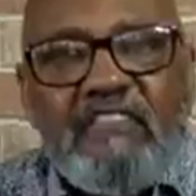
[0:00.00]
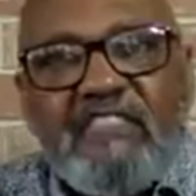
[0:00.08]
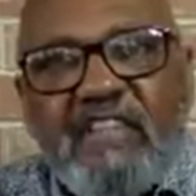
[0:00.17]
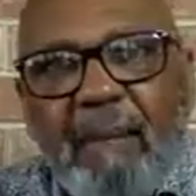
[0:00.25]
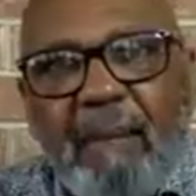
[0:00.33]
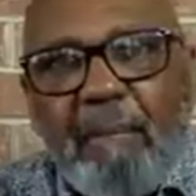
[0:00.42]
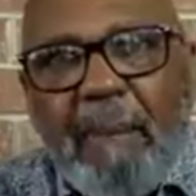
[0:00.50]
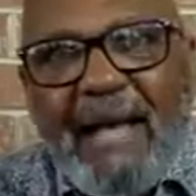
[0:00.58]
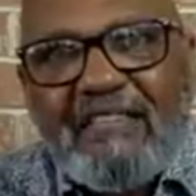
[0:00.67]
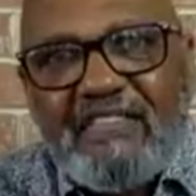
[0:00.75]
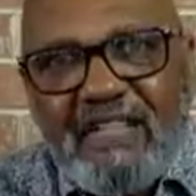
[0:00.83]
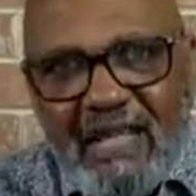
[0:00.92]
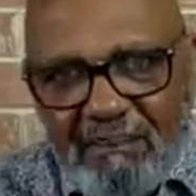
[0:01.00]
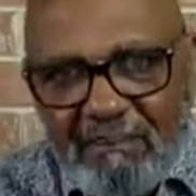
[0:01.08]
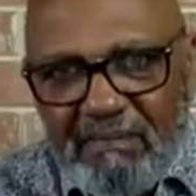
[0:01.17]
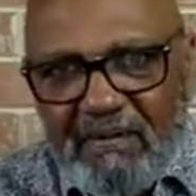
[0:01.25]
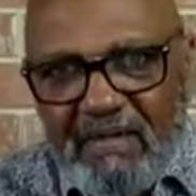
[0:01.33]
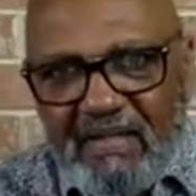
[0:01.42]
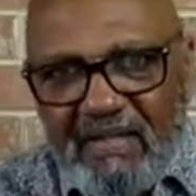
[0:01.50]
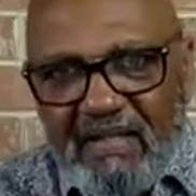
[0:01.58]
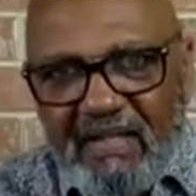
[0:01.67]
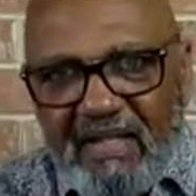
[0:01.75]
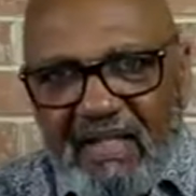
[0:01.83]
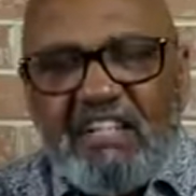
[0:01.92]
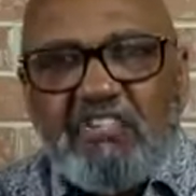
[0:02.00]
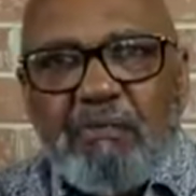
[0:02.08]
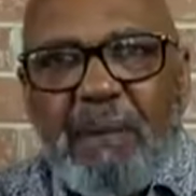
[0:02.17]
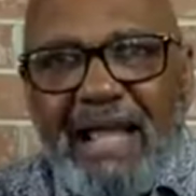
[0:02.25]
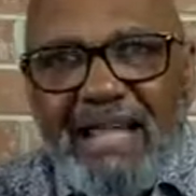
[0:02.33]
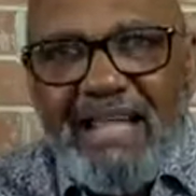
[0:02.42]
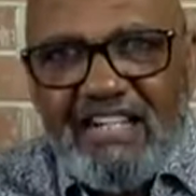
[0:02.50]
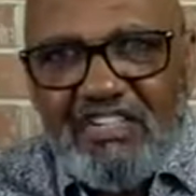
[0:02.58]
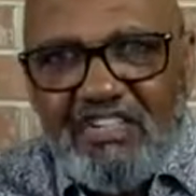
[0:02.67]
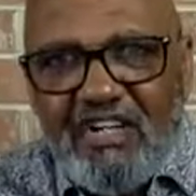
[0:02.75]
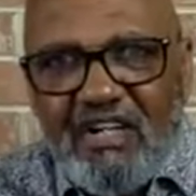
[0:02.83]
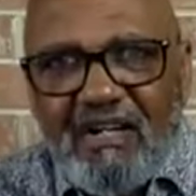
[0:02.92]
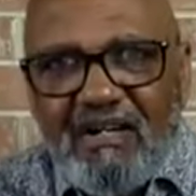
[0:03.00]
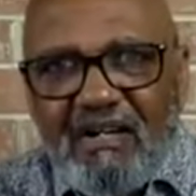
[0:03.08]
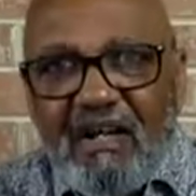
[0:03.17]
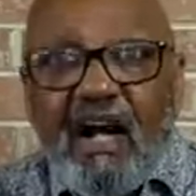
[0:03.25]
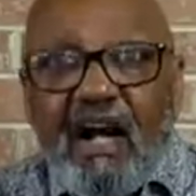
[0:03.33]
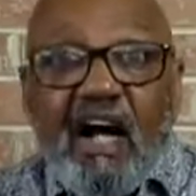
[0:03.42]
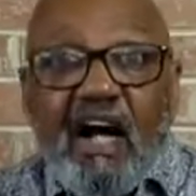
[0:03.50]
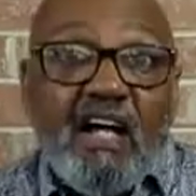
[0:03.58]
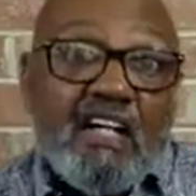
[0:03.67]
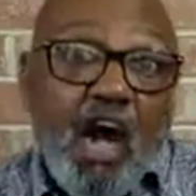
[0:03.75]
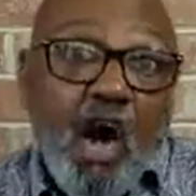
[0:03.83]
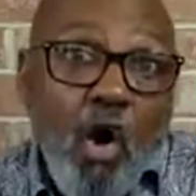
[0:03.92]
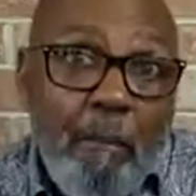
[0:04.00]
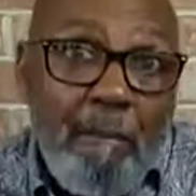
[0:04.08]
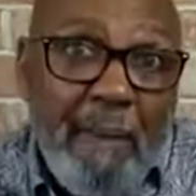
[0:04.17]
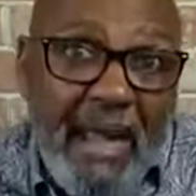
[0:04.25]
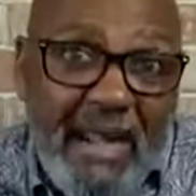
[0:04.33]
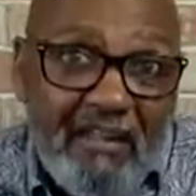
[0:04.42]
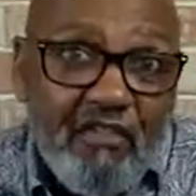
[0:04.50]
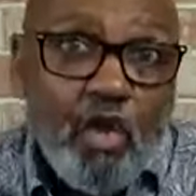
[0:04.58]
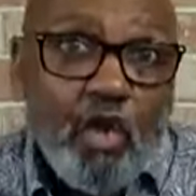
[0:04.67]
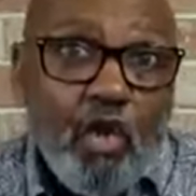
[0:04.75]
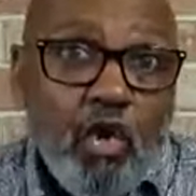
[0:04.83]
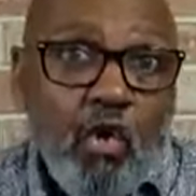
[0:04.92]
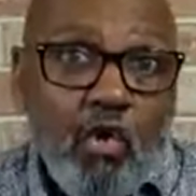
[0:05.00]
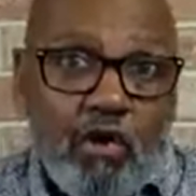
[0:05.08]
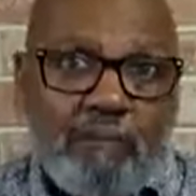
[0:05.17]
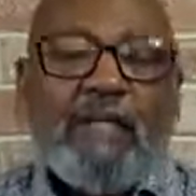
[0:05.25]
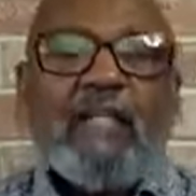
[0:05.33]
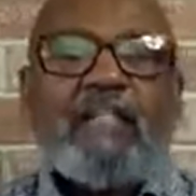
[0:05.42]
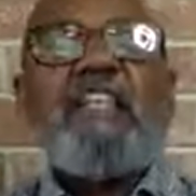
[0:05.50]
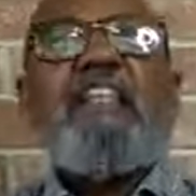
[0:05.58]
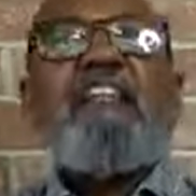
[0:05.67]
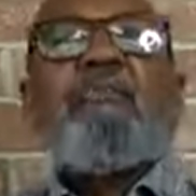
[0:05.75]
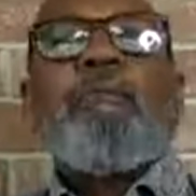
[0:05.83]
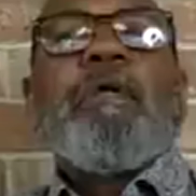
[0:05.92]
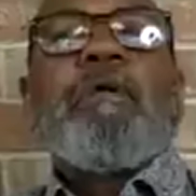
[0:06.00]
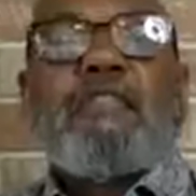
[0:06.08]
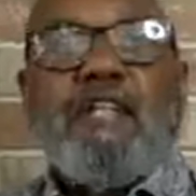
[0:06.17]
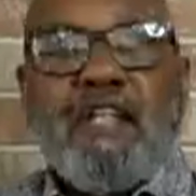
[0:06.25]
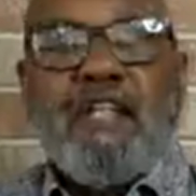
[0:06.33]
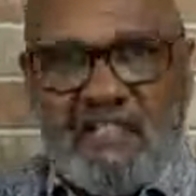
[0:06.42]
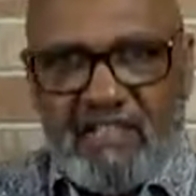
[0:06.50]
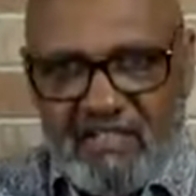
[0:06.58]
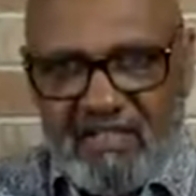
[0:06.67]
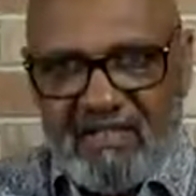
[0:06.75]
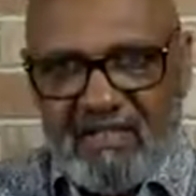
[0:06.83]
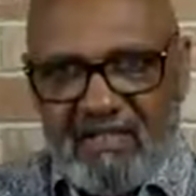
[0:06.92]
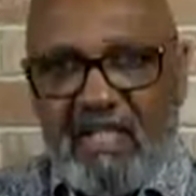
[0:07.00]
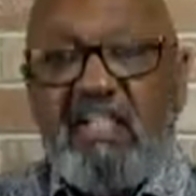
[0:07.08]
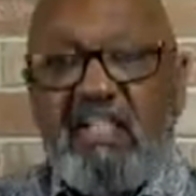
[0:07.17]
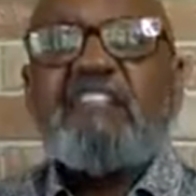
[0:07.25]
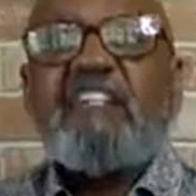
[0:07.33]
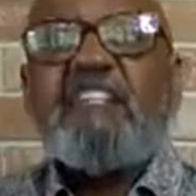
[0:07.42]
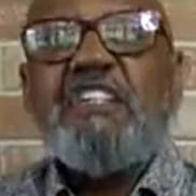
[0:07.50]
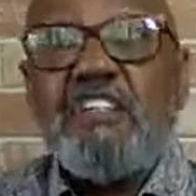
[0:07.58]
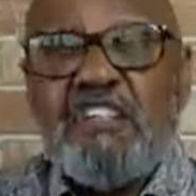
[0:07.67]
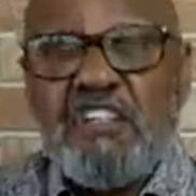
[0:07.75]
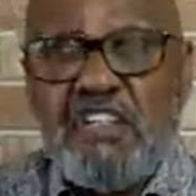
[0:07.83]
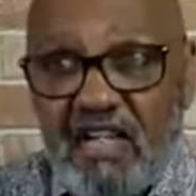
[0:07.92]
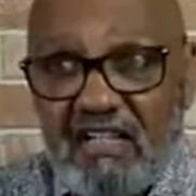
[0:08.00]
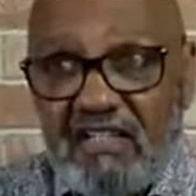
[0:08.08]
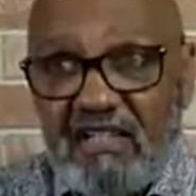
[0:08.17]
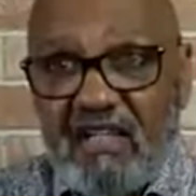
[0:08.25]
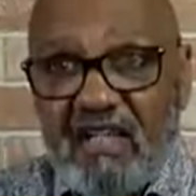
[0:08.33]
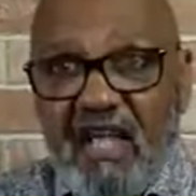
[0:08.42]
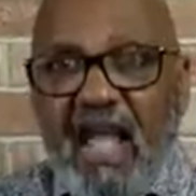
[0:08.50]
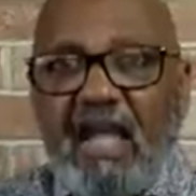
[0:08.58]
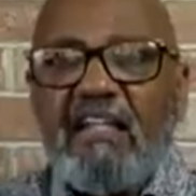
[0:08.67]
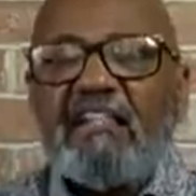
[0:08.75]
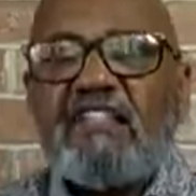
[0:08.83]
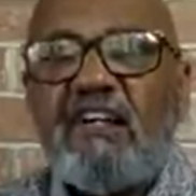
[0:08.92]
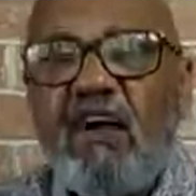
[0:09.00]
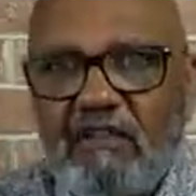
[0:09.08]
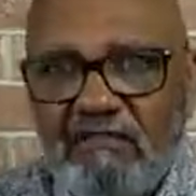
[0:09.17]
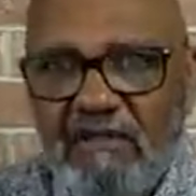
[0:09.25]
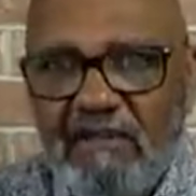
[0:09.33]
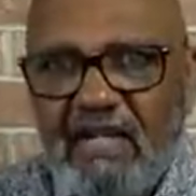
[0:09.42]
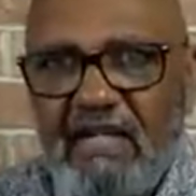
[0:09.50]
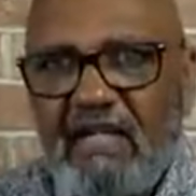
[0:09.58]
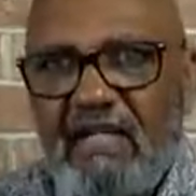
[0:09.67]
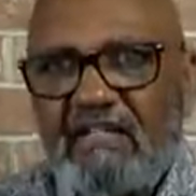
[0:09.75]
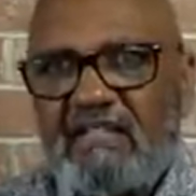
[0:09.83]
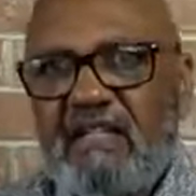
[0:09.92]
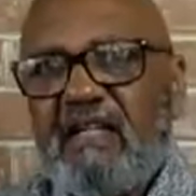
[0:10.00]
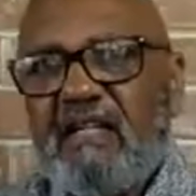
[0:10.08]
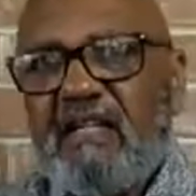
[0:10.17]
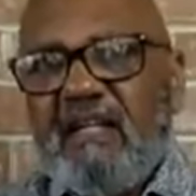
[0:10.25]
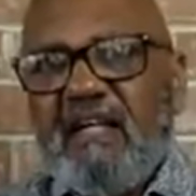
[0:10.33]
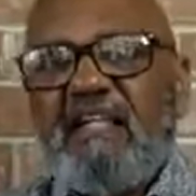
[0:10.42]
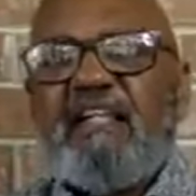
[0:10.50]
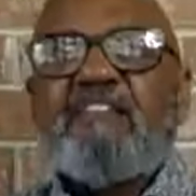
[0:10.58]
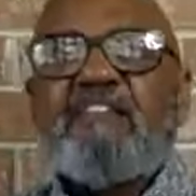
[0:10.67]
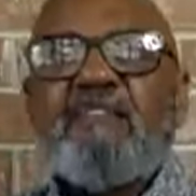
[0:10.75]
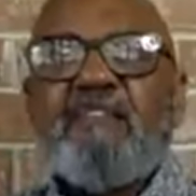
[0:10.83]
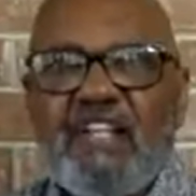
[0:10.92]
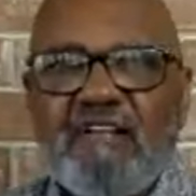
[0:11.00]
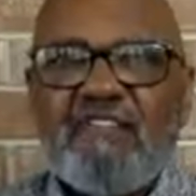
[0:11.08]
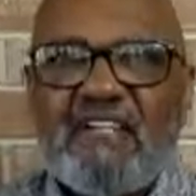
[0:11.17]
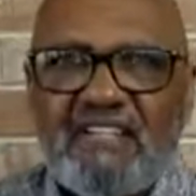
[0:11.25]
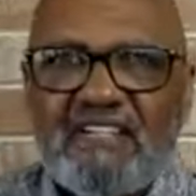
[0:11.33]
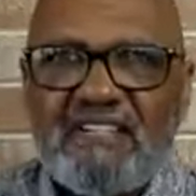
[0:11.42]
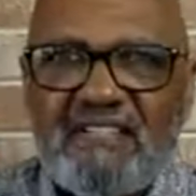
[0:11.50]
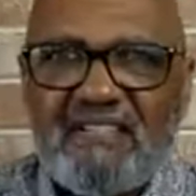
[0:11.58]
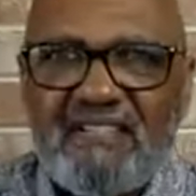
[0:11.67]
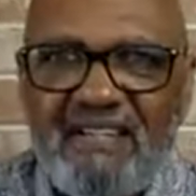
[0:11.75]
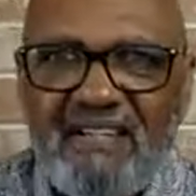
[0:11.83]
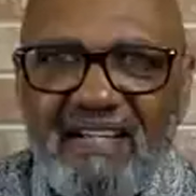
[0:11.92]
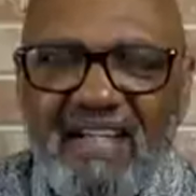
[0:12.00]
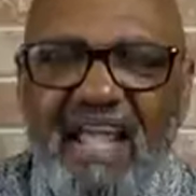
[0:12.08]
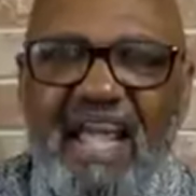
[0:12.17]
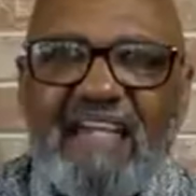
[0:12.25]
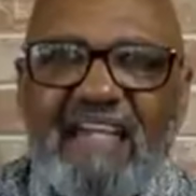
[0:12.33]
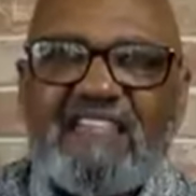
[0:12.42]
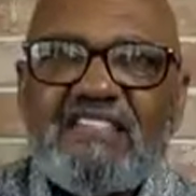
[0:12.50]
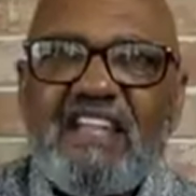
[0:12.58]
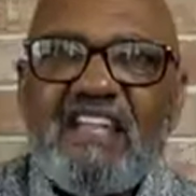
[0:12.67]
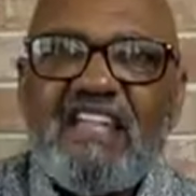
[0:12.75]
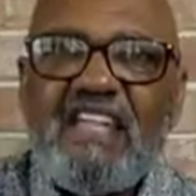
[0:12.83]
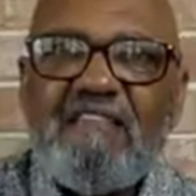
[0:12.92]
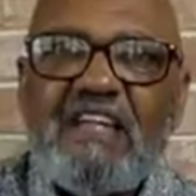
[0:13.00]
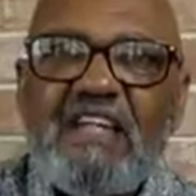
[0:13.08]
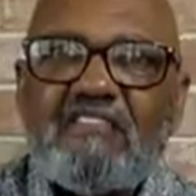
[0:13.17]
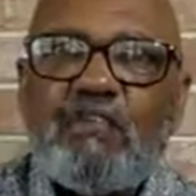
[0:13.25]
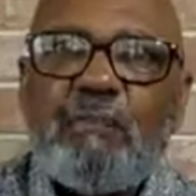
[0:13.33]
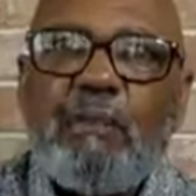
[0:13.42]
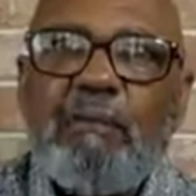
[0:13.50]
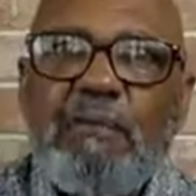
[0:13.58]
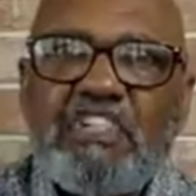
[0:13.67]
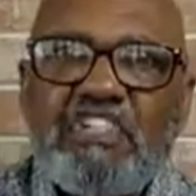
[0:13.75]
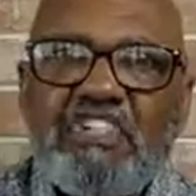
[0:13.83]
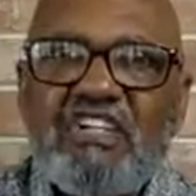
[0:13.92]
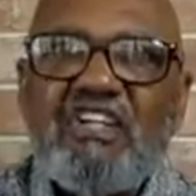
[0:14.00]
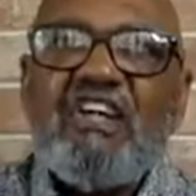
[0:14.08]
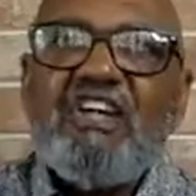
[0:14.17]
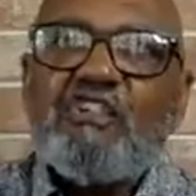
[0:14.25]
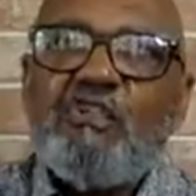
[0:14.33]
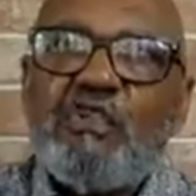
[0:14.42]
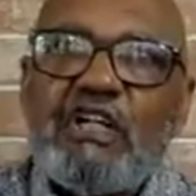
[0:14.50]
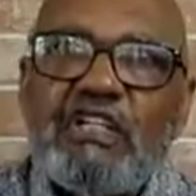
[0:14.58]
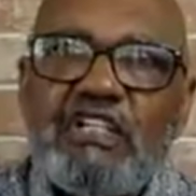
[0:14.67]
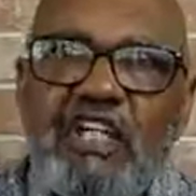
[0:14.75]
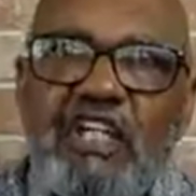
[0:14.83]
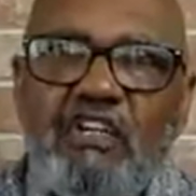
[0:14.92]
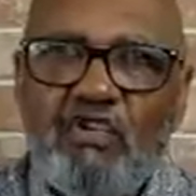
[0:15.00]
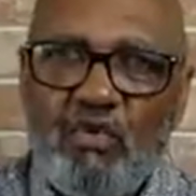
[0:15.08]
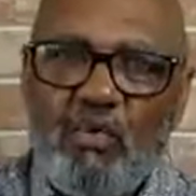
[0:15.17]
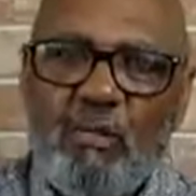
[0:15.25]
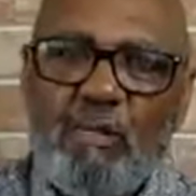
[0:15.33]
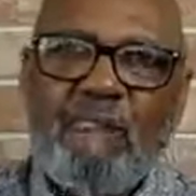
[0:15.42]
we step by step, inch by inch, obey the Lord because He has built us, He has conditioned us, and He has cultivated us, and He has forgiven us. And He's given us the permission to continue